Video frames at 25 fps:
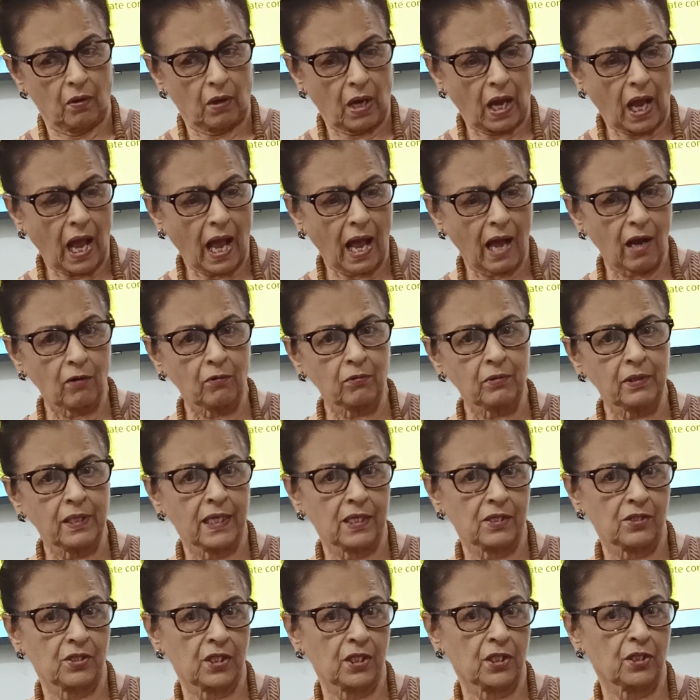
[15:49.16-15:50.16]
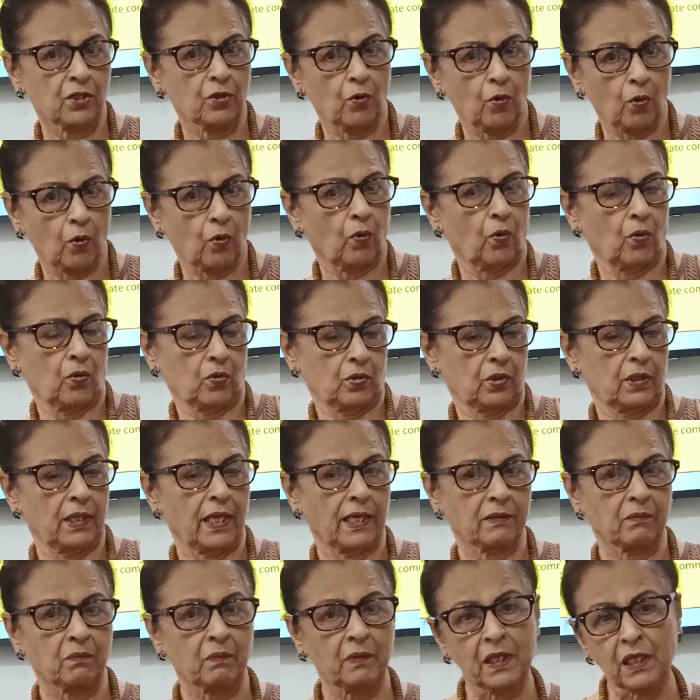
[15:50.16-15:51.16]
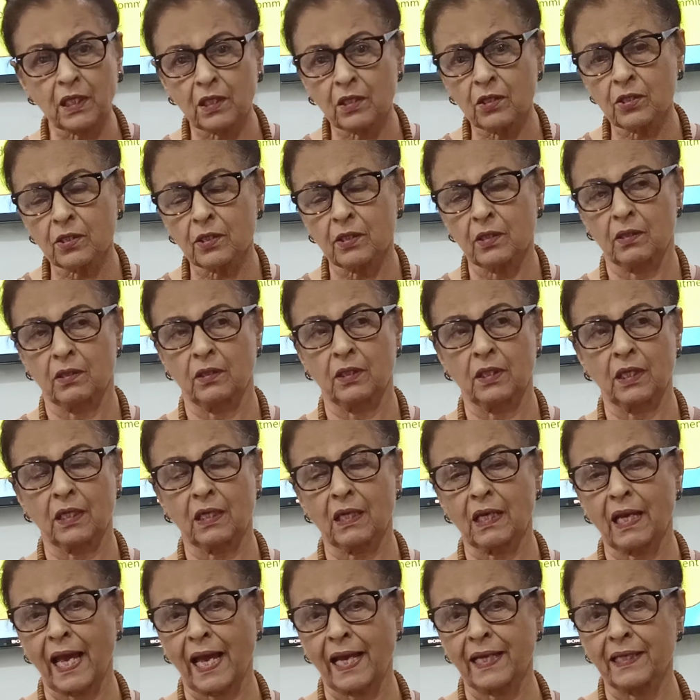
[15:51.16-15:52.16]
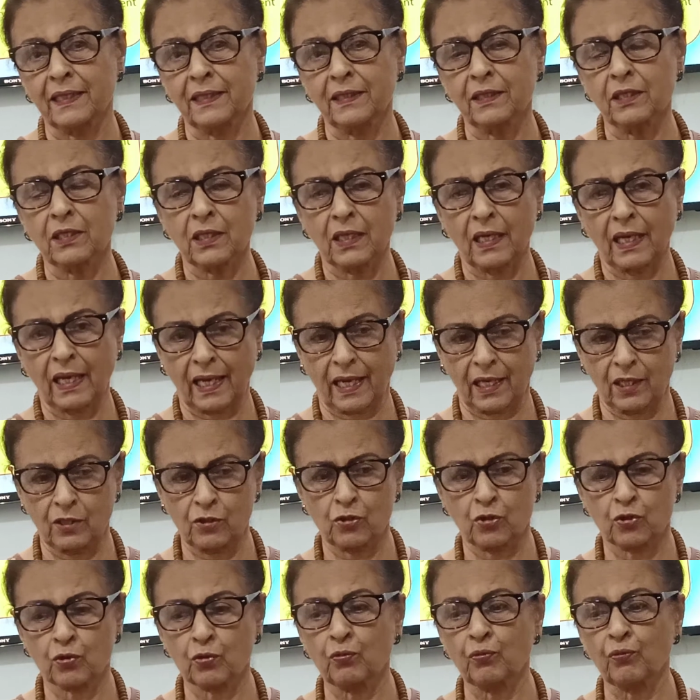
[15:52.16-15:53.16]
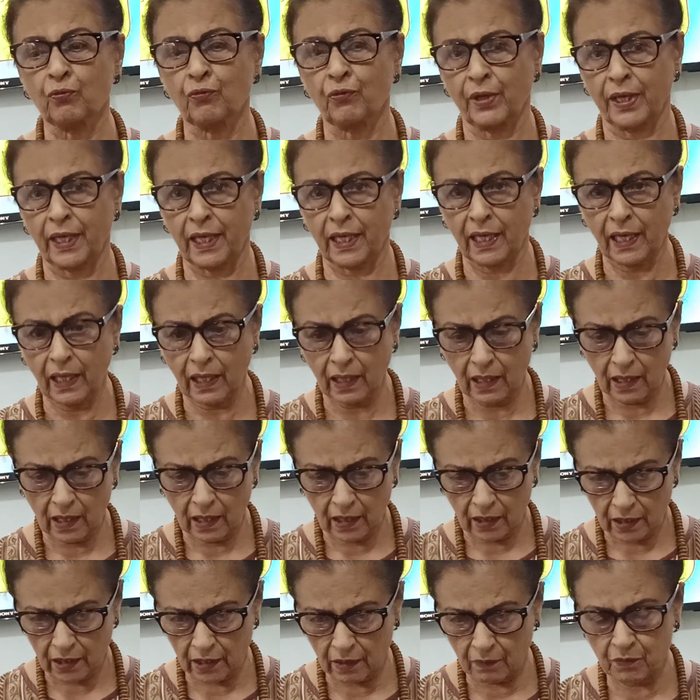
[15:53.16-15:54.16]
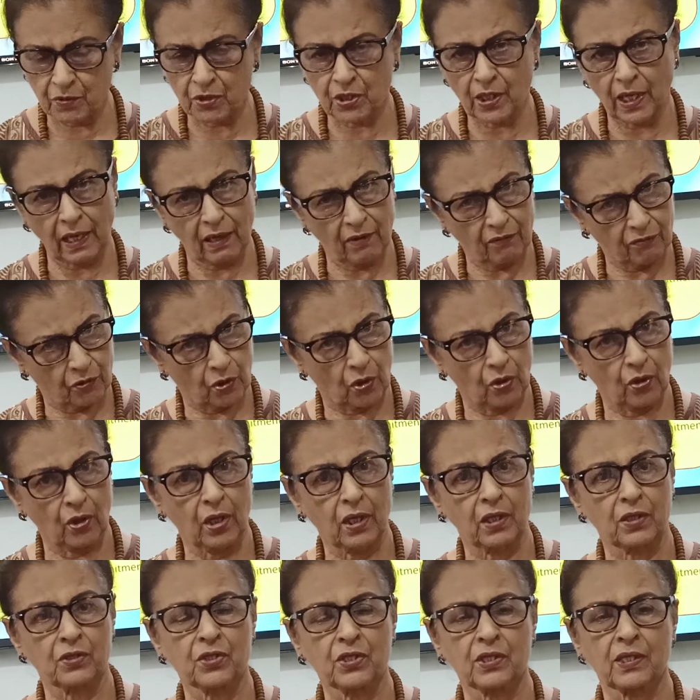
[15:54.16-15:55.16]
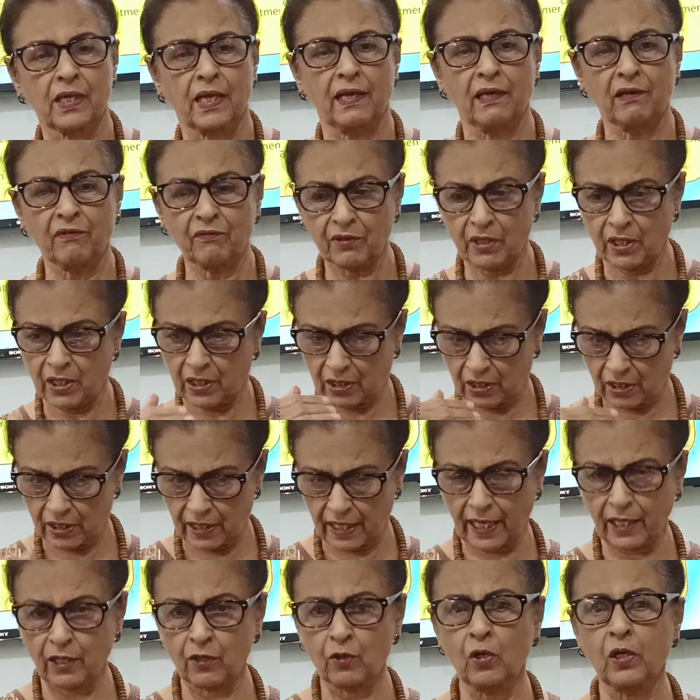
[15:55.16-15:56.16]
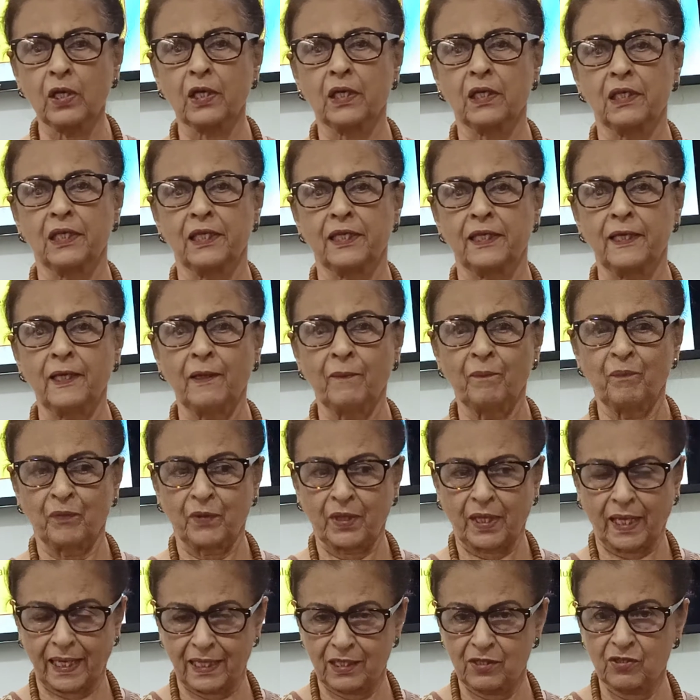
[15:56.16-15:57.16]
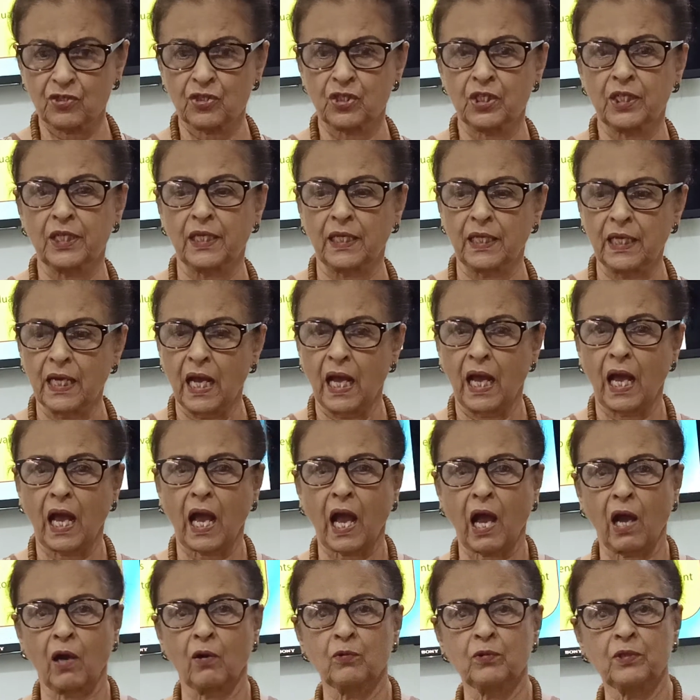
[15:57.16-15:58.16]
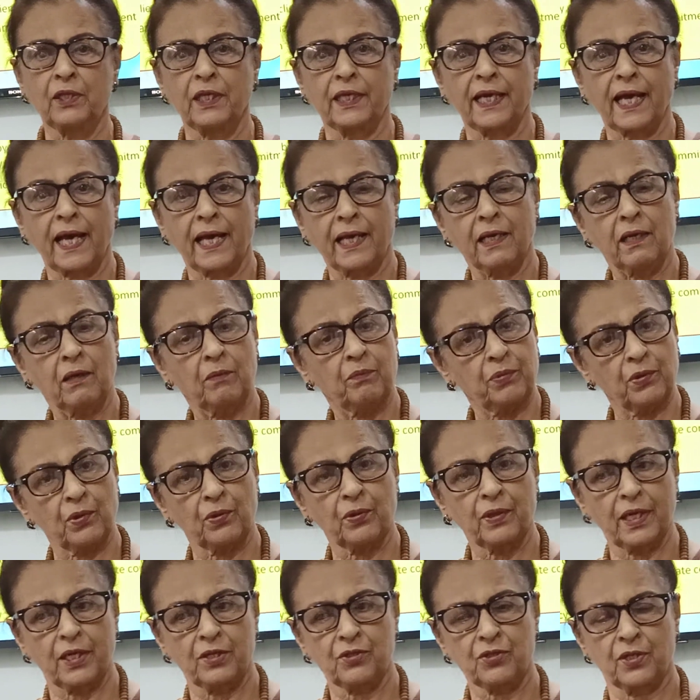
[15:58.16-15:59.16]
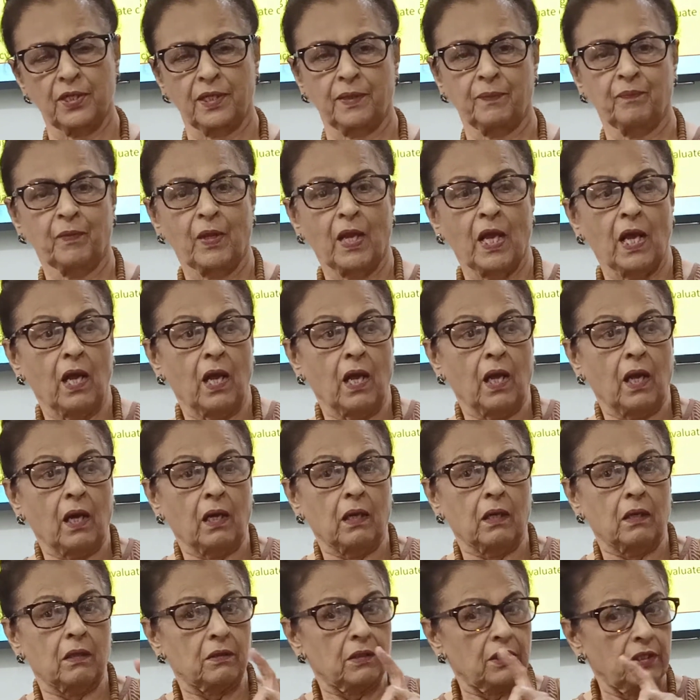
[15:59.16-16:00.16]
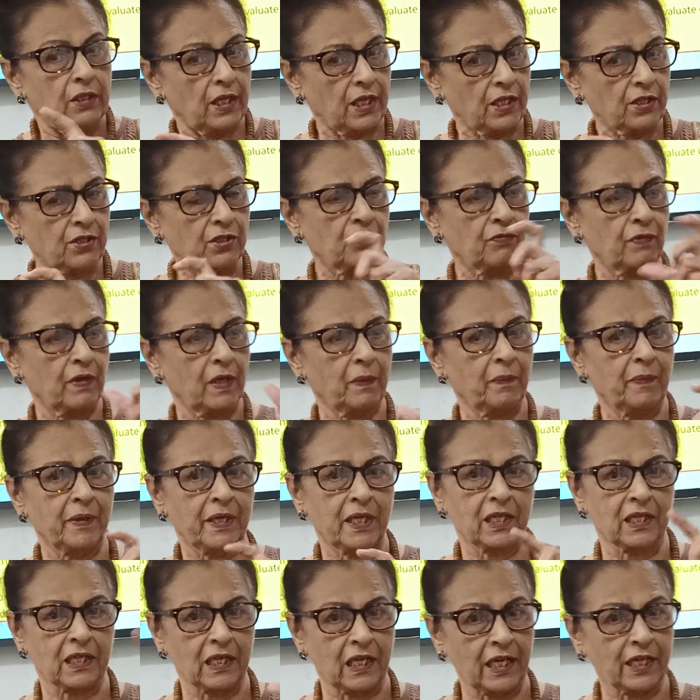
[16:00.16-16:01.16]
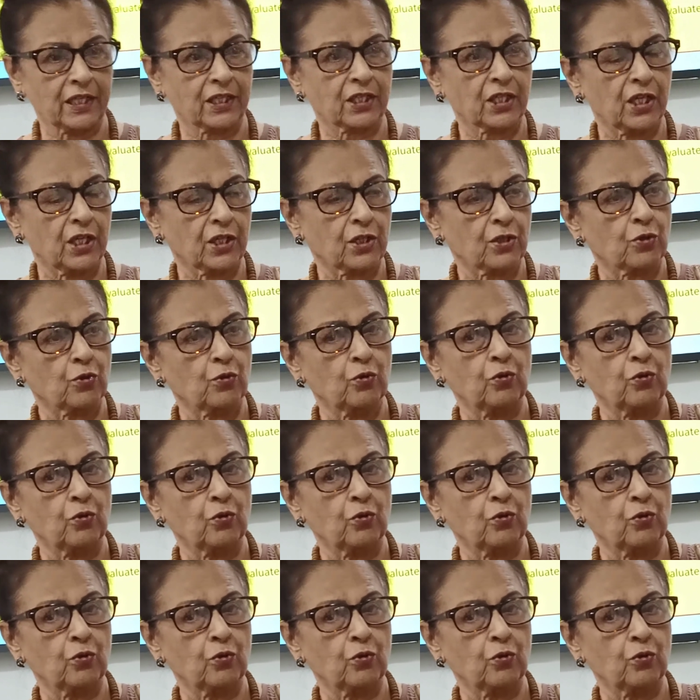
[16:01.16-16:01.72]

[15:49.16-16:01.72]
how does it go? That means the client has to weigh himself or herself regularly and see how they are progressing. This will be related to